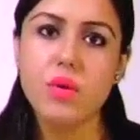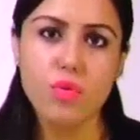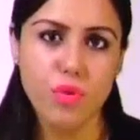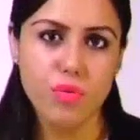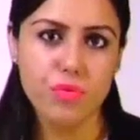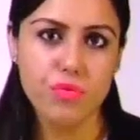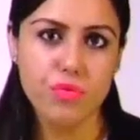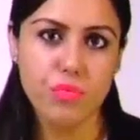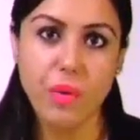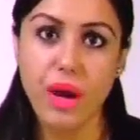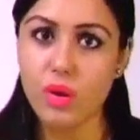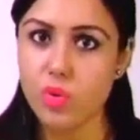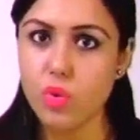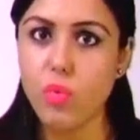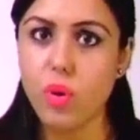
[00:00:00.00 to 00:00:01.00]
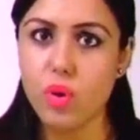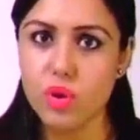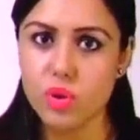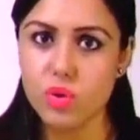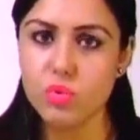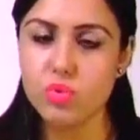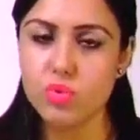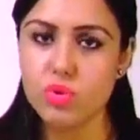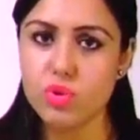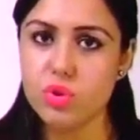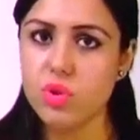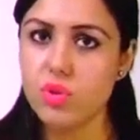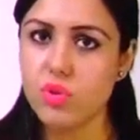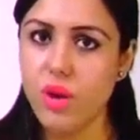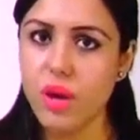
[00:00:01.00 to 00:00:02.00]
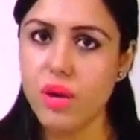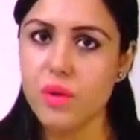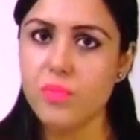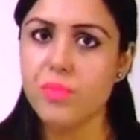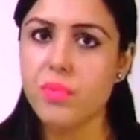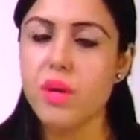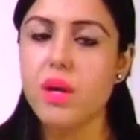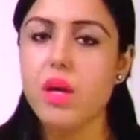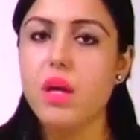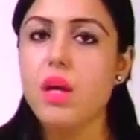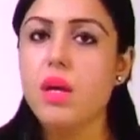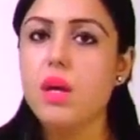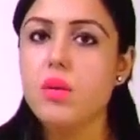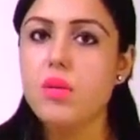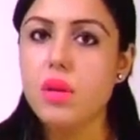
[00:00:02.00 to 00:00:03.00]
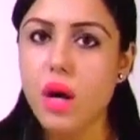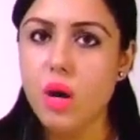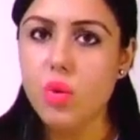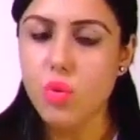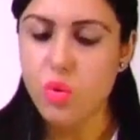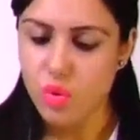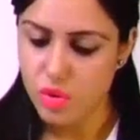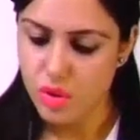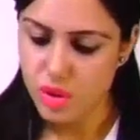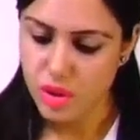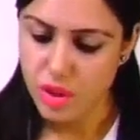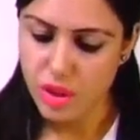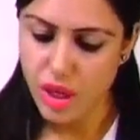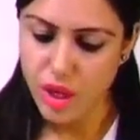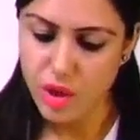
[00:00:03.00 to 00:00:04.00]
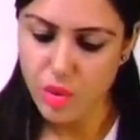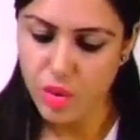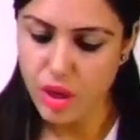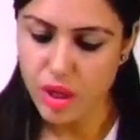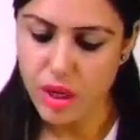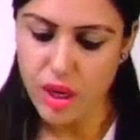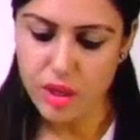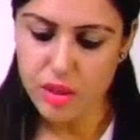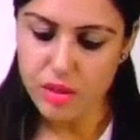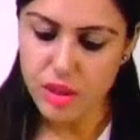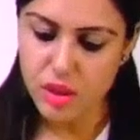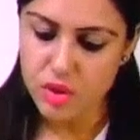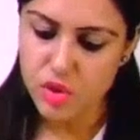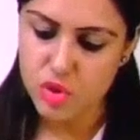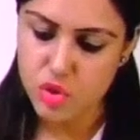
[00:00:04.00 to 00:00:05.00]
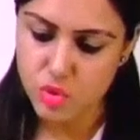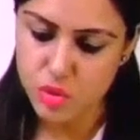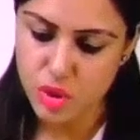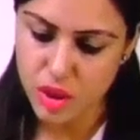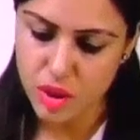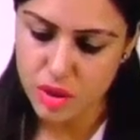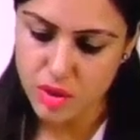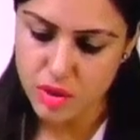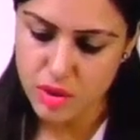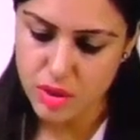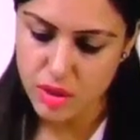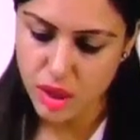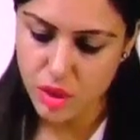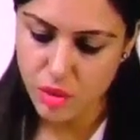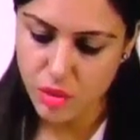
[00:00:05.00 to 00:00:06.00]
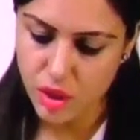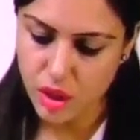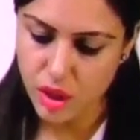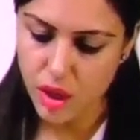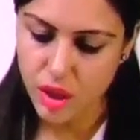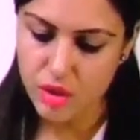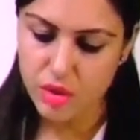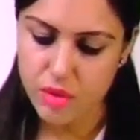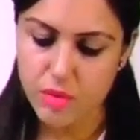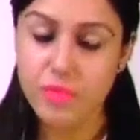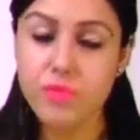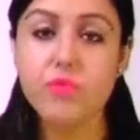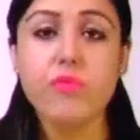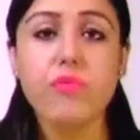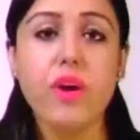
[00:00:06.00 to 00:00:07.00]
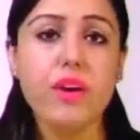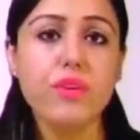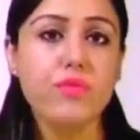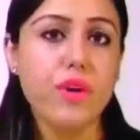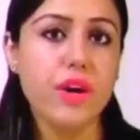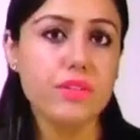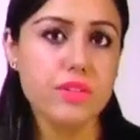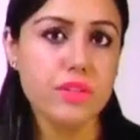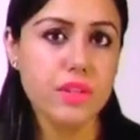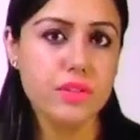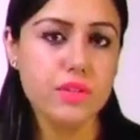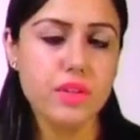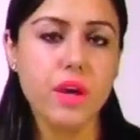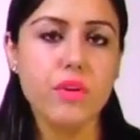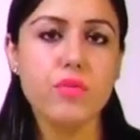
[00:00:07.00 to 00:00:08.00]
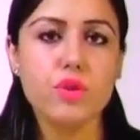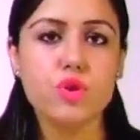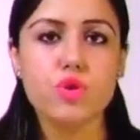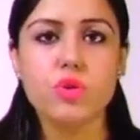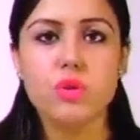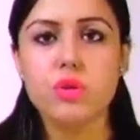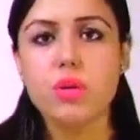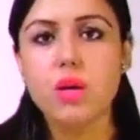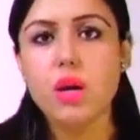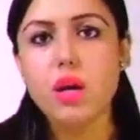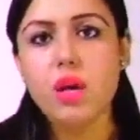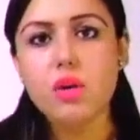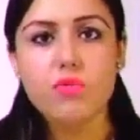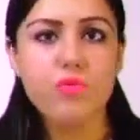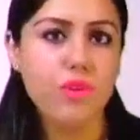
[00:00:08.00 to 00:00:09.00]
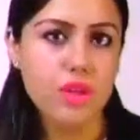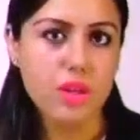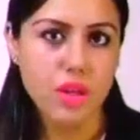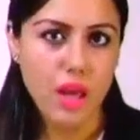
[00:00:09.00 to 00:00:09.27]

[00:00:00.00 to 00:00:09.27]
of macromolecules, right? Now, can you connect these two things? Can you connect fed, fasting, starvation with